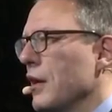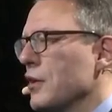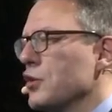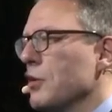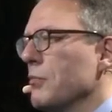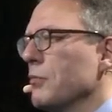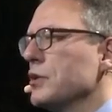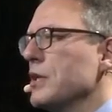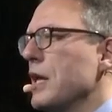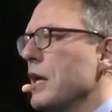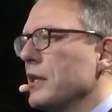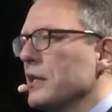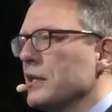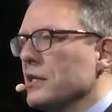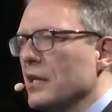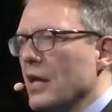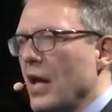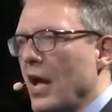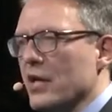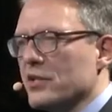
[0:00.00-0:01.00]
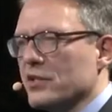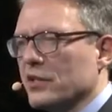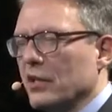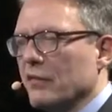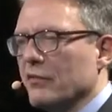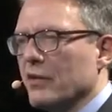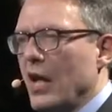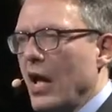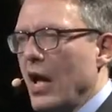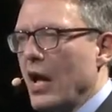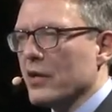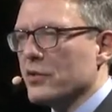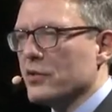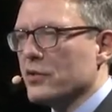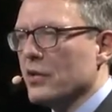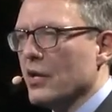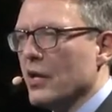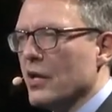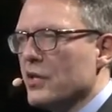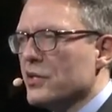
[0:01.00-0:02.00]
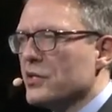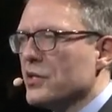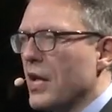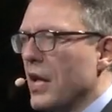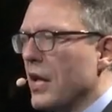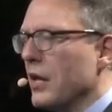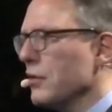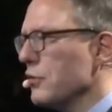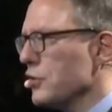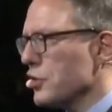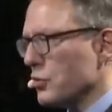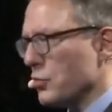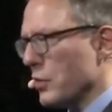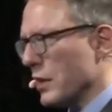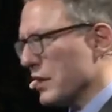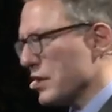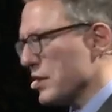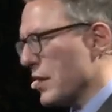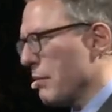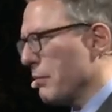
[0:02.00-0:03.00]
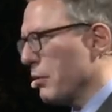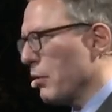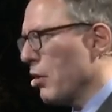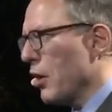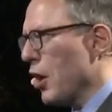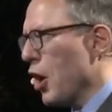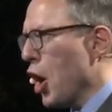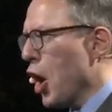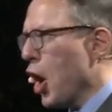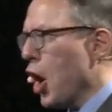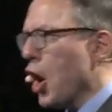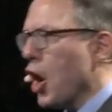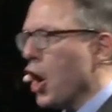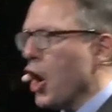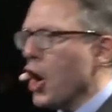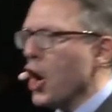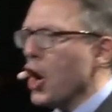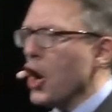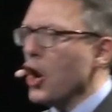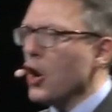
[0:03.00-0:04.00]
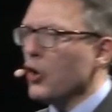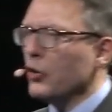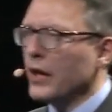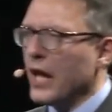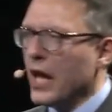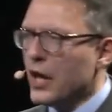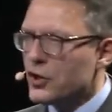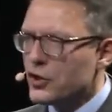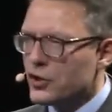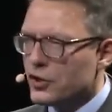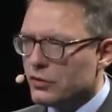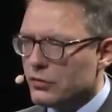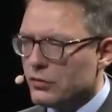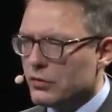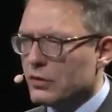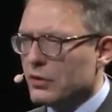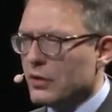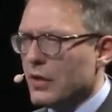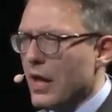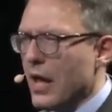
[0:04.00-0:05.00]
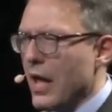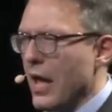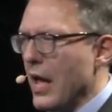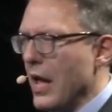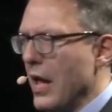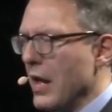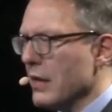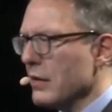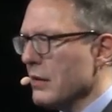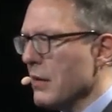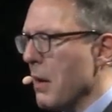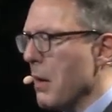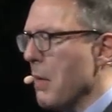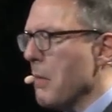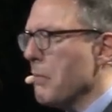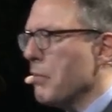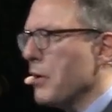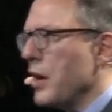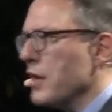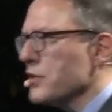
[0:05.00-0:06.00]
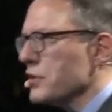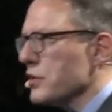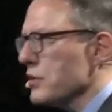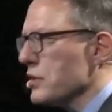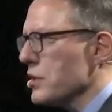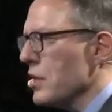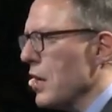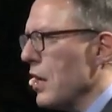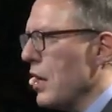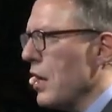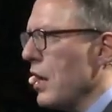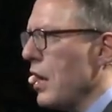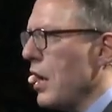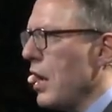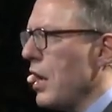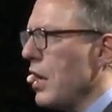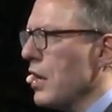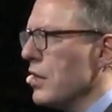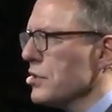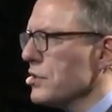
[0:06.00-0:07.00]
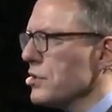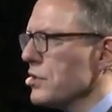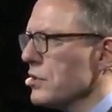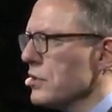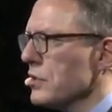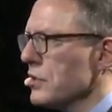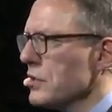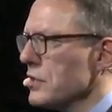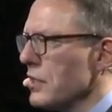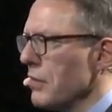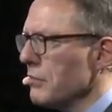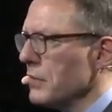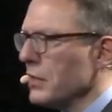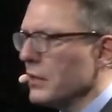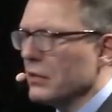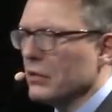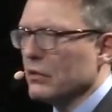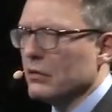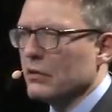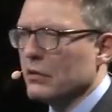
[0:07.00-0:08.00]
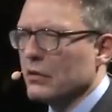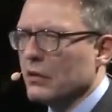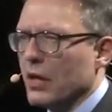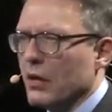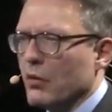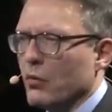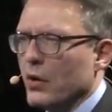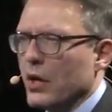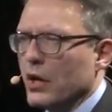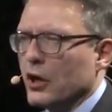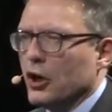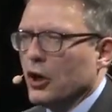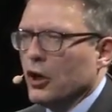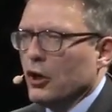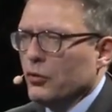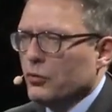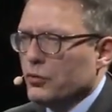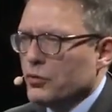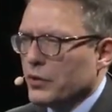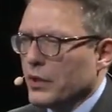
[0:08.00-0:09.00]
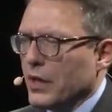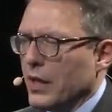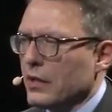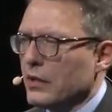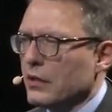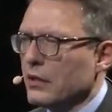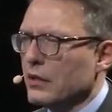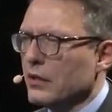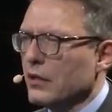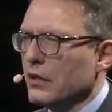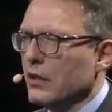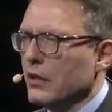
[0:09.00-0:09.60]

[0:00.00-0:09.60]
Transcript: So modernity has given us, say, just one example, location and presence as something that were glued together.